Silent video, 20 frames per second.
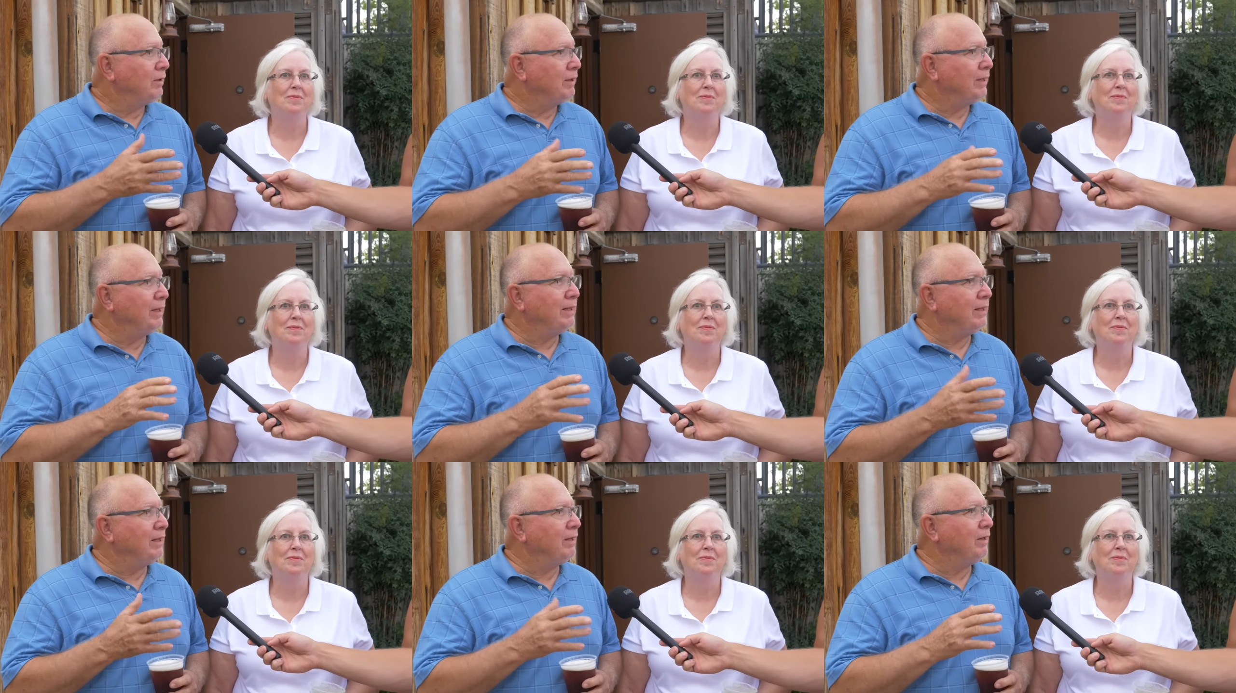
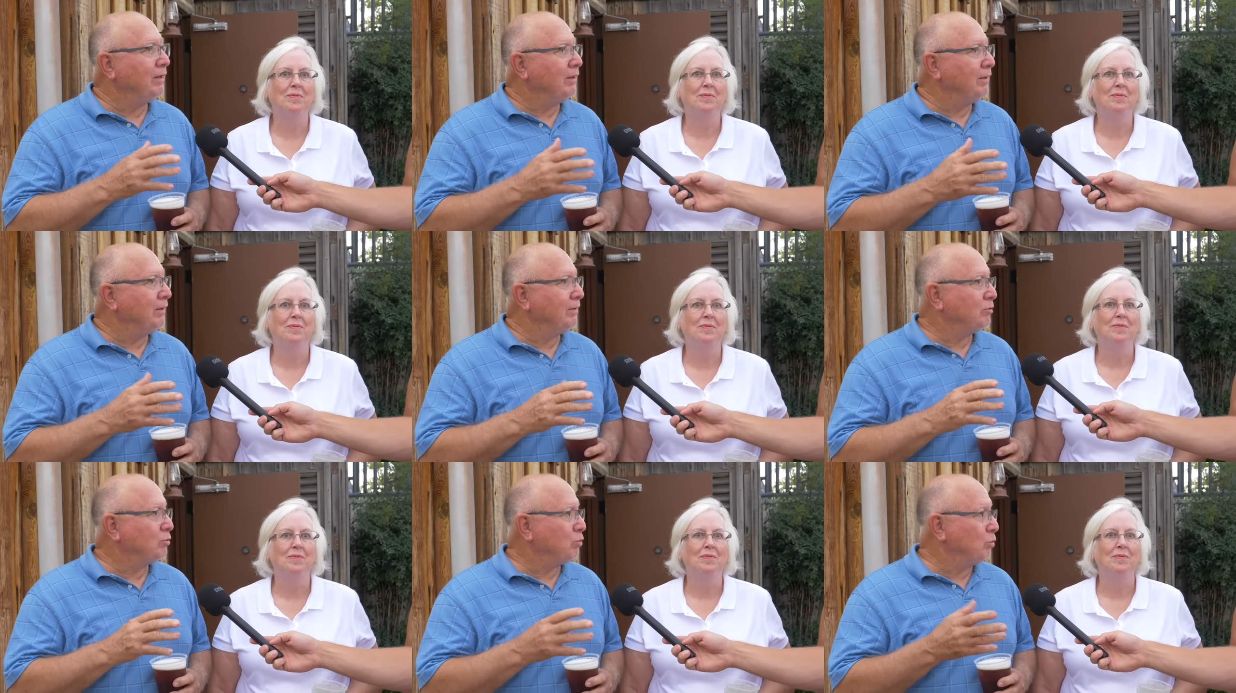Speaker 1: getting in
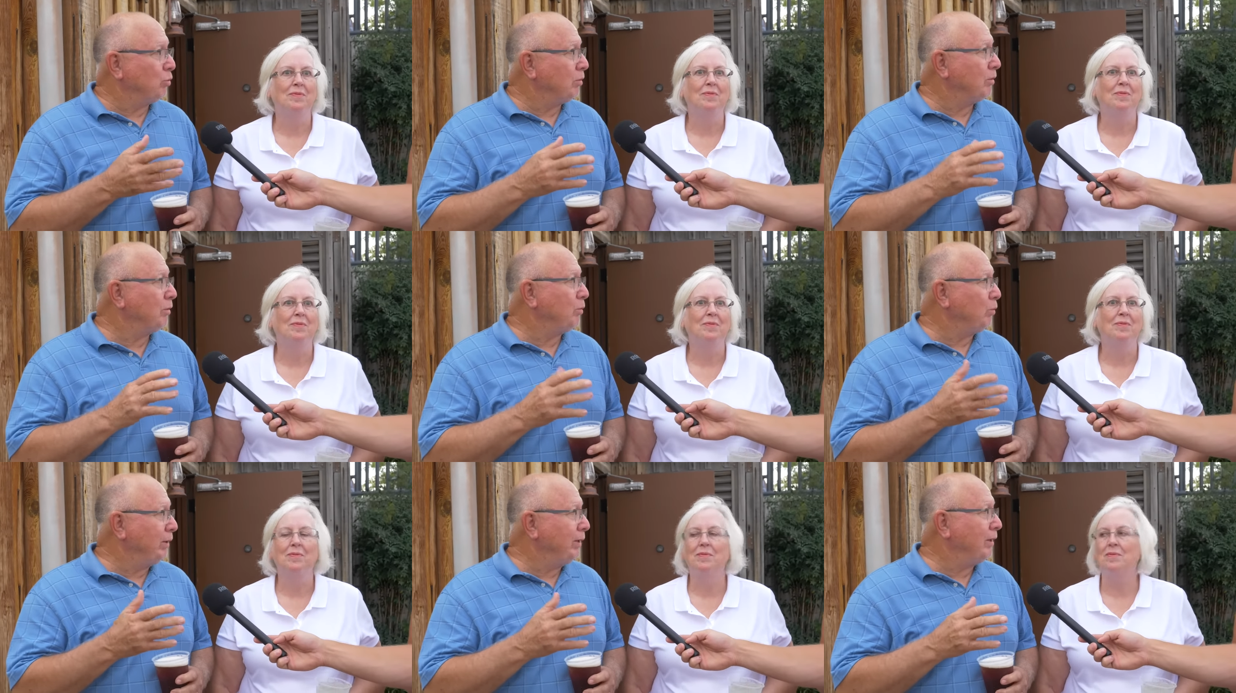the,
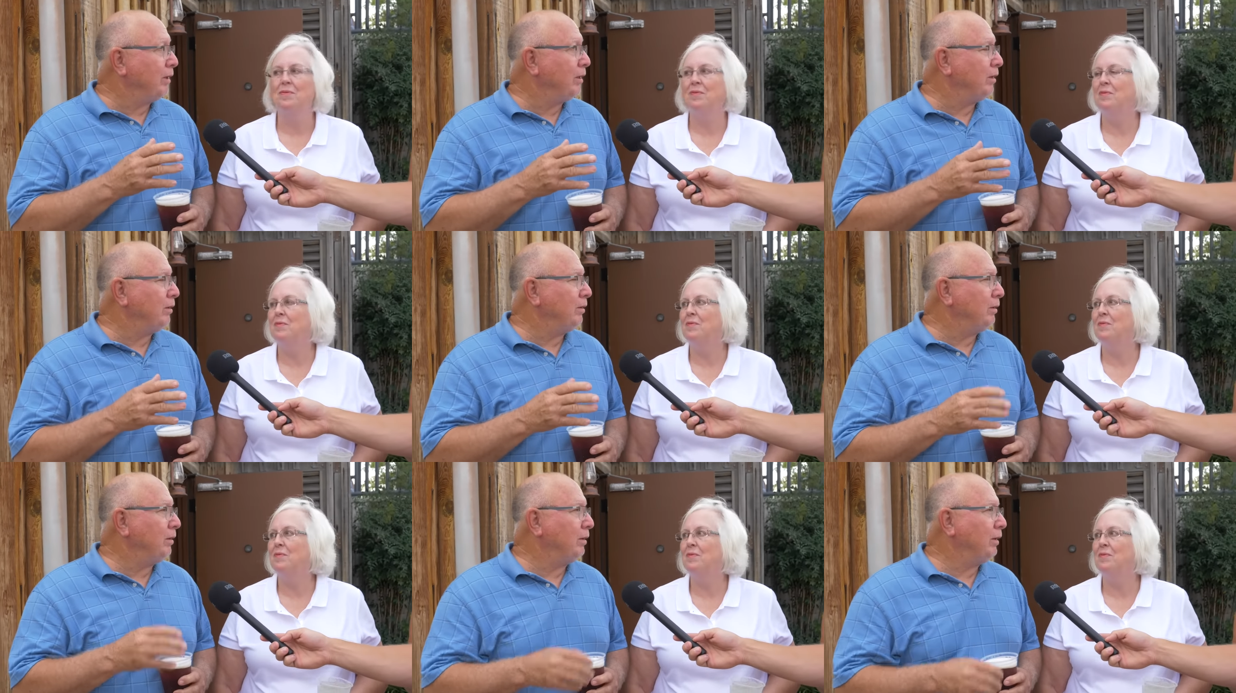toward the winter,
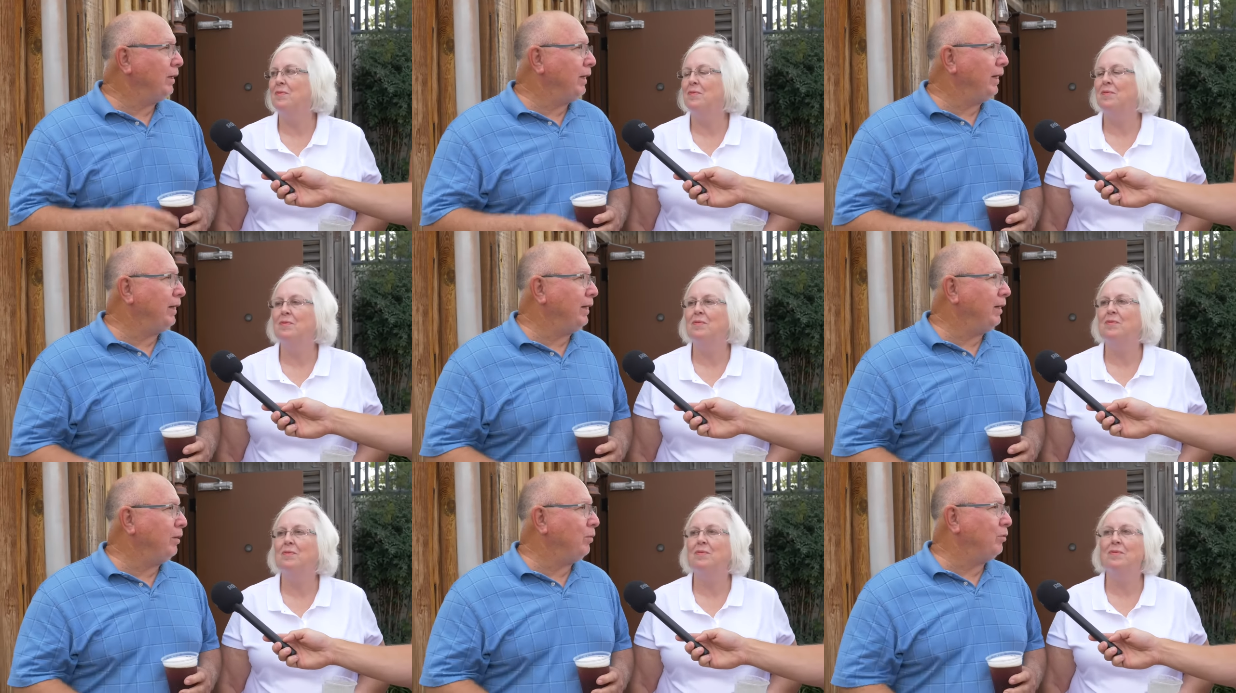
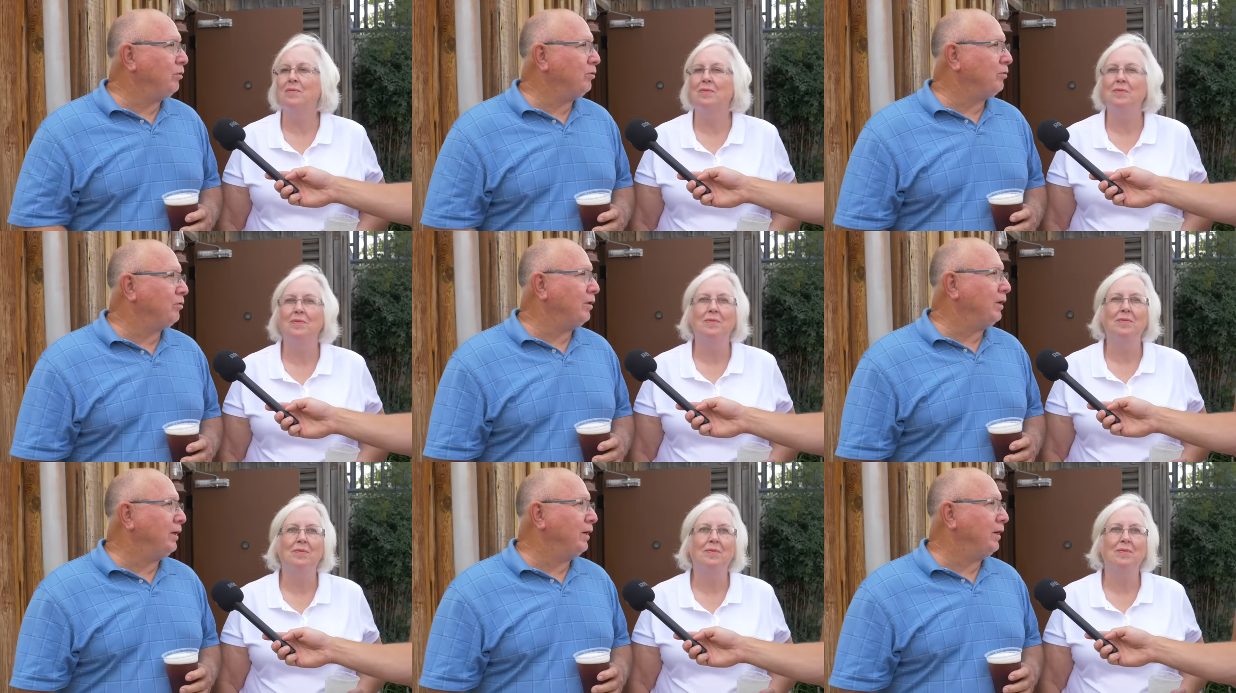and it
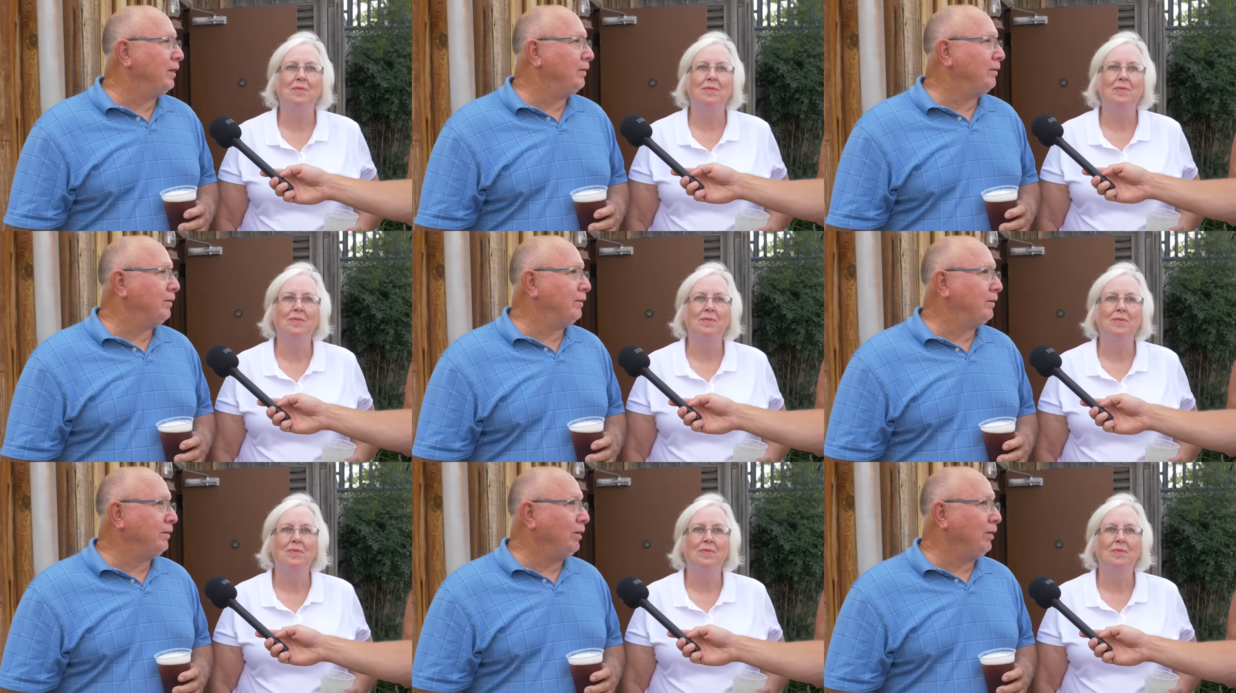was uh,